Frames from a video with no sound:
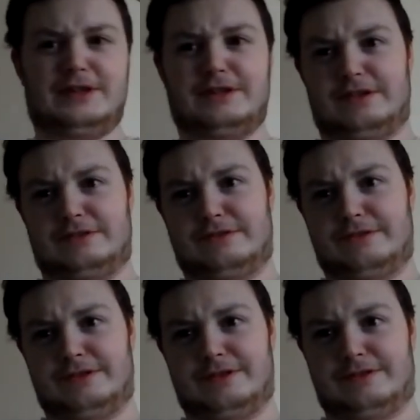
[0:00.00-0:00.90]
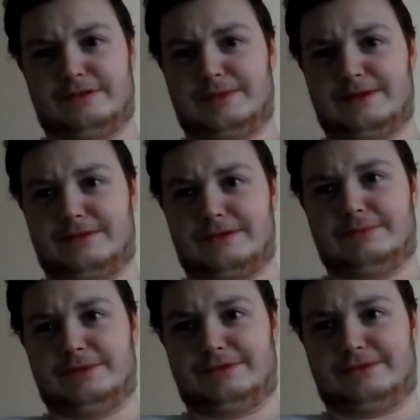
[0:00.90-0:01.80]
I think he's enjoying this a bit
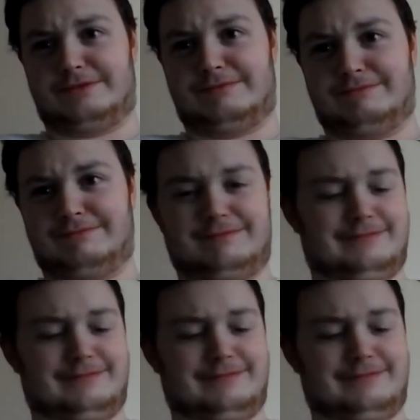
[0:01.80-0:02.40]
too much.